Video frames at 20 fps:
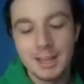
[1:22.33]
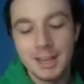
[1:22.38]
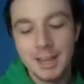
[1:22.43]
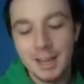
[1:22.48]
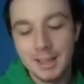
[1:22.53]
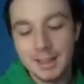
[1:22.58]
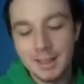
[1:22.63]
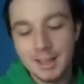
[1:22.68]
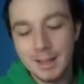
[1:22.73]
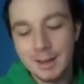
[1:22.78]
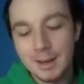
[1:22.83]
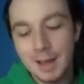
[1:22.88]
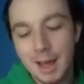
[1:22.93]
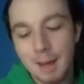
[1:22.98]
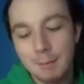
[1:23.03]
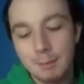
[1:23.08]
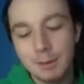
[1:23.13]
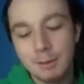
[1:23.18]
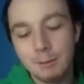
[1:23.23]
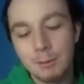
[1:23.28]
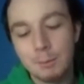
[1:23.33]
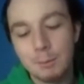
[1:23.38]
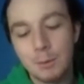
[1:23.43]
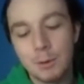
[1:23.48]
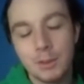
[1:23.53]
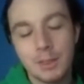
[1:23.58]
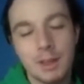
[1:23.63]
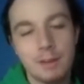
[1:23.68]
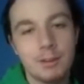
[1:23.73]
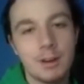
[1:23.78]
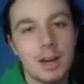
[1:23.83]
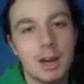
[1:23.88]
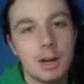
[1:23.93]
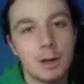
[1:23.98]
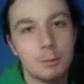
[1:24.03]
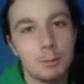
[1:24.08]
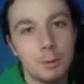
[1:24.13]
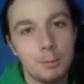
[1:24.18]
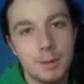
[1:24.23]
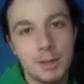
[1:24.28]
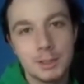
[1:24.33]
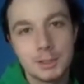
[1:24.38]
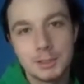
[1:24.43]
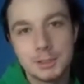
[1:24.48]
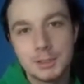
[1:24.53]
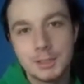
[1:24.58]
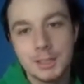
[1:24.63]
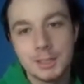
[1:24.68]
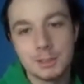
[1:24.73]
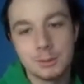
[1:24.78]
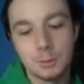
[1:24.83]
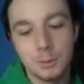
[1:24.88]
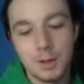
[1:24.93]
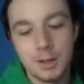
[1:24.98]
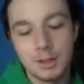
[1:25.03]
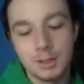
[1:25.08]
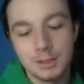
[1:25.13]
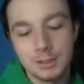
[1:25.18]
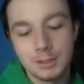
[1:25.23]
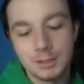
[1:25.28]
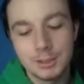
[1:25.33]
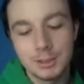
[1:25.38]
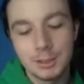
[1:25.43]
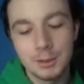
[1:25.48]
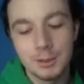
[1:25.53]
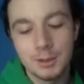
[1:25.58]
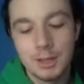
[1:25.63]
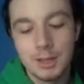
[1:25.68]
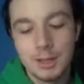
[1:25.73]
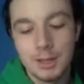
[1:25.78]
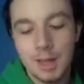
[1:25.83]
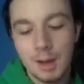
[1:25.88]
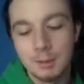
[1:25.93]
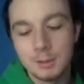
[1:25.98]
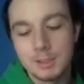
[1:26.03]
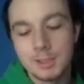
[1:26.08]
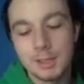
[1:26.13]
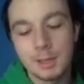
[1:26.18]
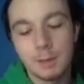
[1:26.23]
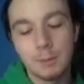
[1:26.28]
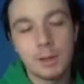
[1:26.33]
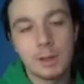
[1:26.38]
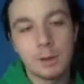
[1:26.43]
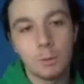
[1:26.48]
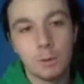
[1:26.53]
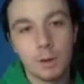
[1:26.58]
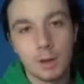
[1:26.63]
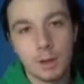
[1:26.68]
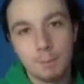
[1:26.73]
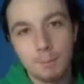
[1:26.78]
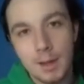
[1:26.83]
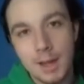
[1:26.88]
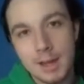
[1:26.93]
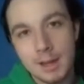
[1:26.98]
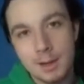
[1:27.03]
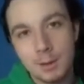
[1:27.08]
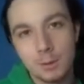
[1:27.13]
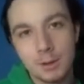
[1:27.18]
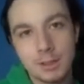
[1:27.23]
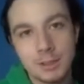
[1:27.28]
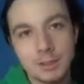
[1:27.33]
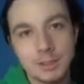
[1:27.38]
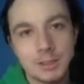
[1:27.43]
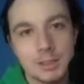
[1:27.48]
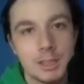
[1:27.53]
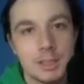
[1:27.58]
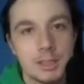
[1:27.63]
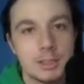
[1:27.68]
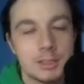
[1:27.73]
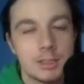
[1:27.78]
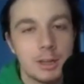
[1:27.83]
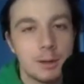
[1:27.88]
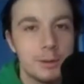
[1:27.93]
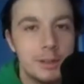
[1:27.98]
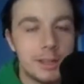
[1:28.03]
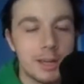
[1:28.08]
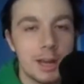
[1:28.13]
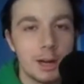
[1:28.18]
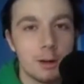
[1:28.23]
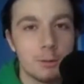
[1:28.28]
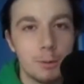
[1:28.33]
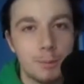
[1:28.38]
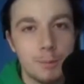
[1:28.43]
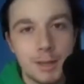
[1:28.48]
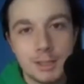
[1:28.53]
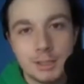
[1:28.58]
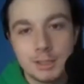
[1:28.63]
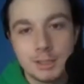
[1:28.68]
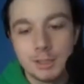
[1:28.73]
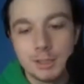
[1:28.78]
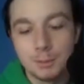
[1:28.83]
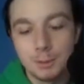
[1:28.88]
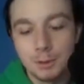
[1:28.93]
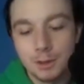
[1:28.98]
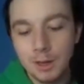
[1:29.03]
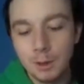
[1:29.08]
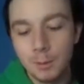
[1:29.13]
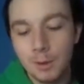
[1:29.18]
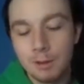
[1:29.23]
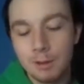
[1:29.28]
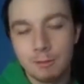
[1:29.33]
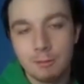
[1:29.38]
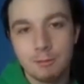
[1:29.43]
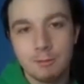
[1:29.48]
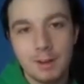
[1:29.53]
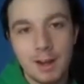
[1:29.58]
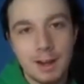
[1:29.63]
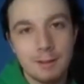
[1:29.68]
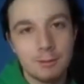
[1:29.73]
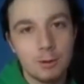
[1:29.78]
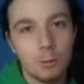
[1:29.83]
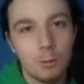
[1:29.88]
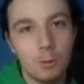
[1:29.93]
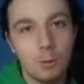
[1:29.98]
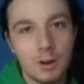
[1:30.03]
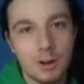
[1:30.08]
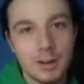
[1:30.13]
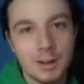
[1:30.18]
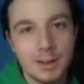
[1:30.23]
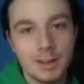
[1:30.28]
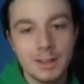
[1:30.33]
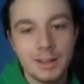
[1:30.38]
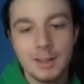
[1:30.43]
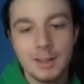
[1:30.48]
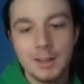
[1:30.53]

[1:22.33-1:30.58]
And then I believe we both have an honorable mention as well. So I was thinking we could work backwards, start with the honorable mention, work our way from five to one.